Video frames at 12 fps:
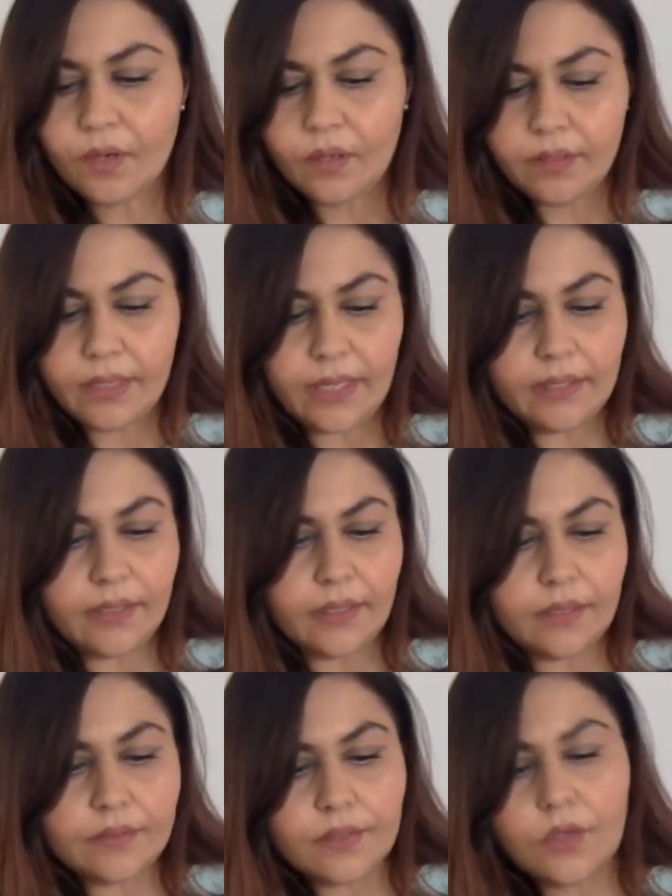then there
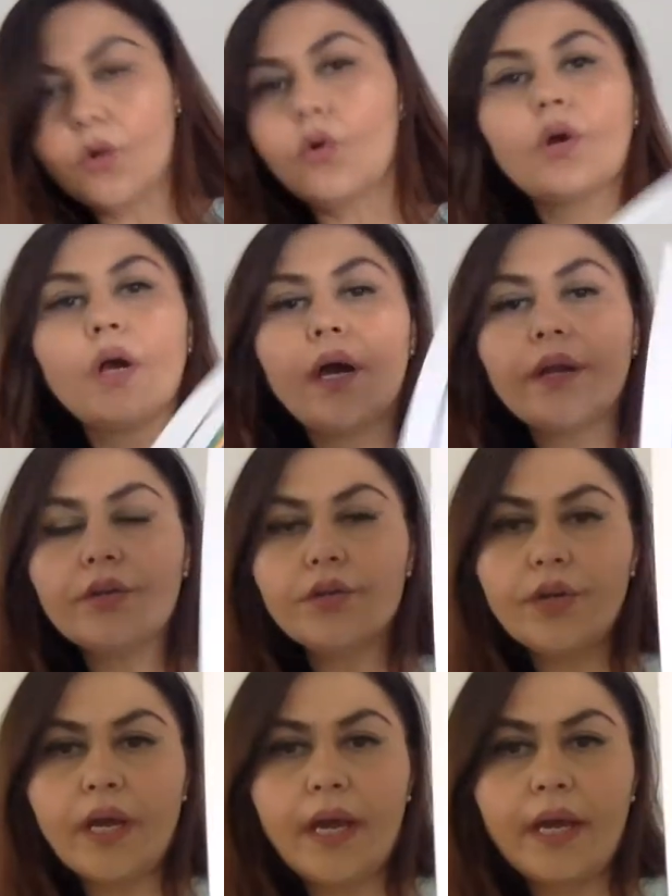is a go-kart
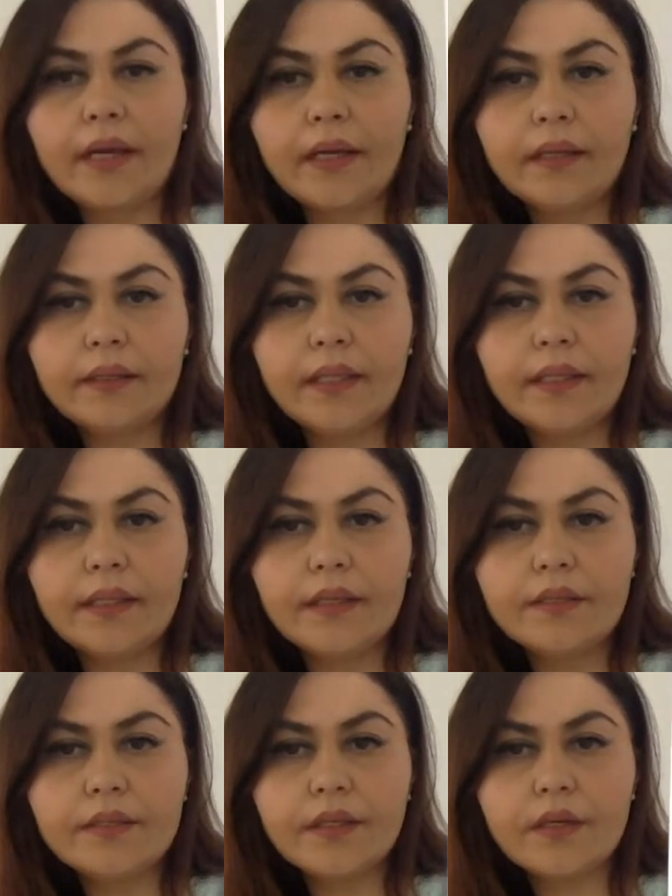track, then there
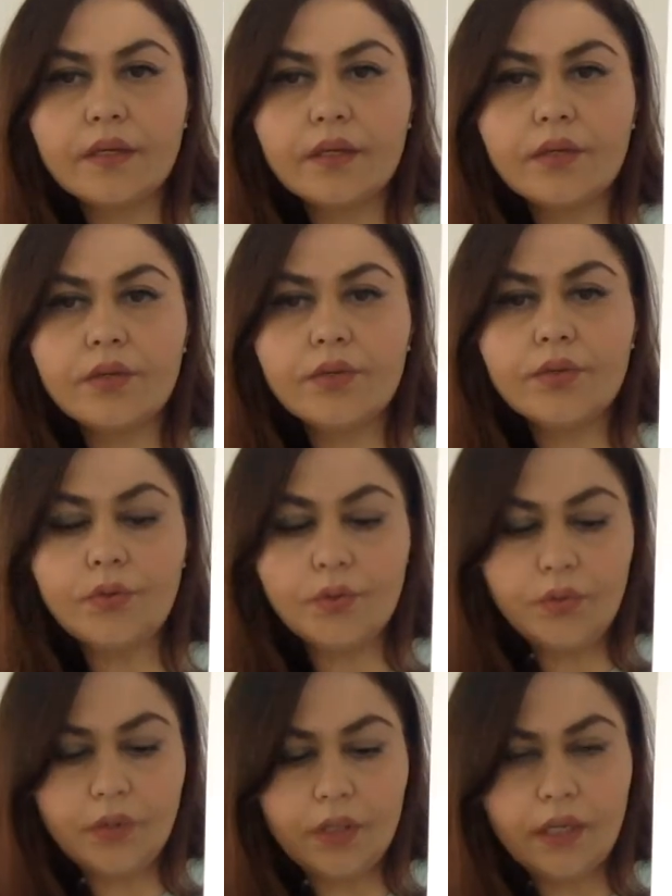is a canoe,
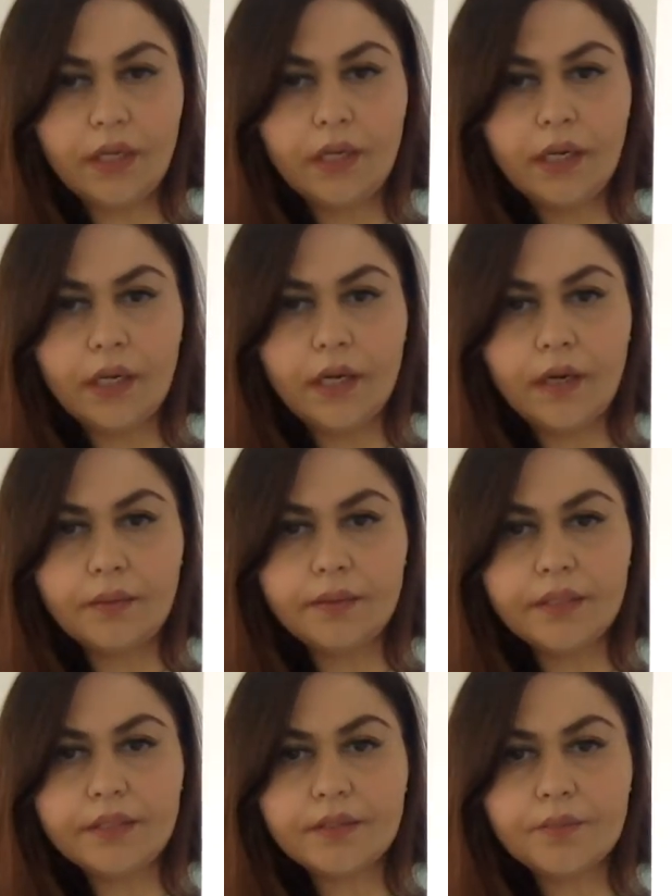
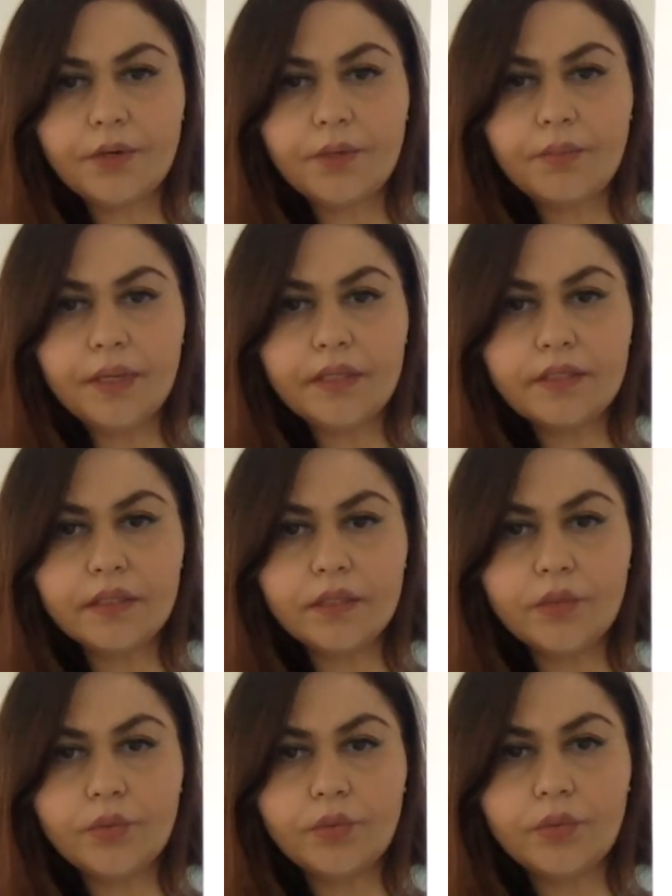there's a mermaid's
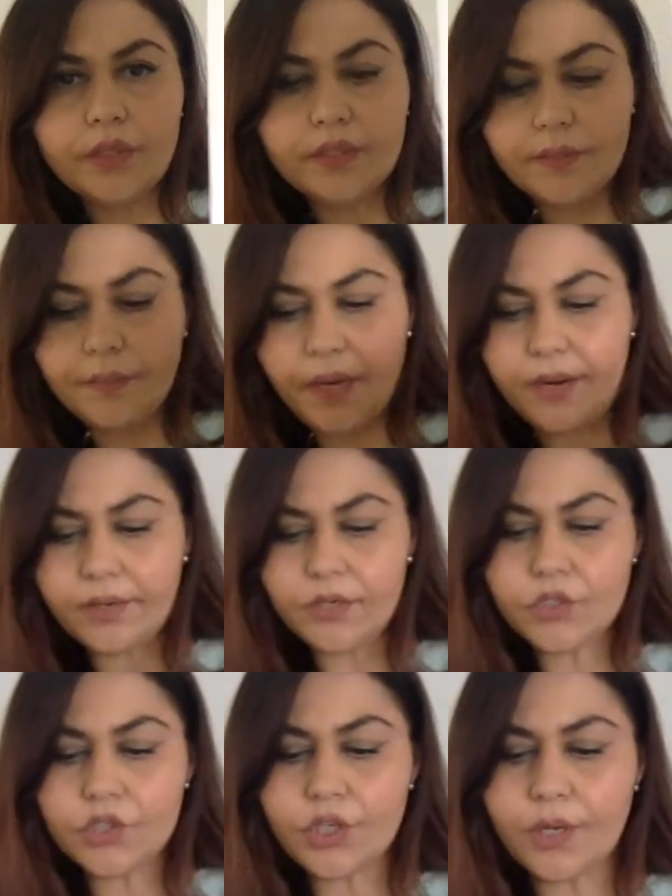lagoon, there's a pirate
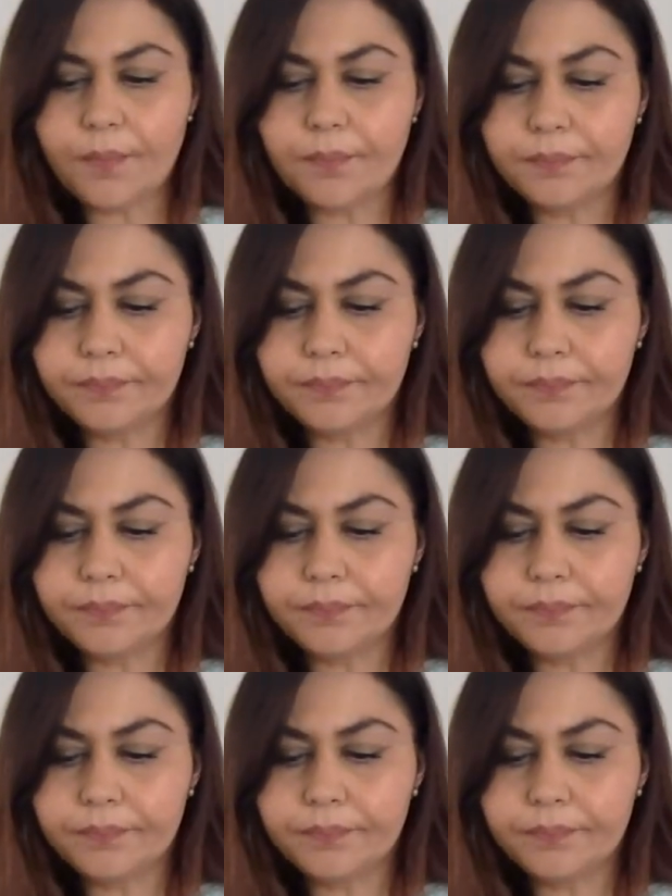ship,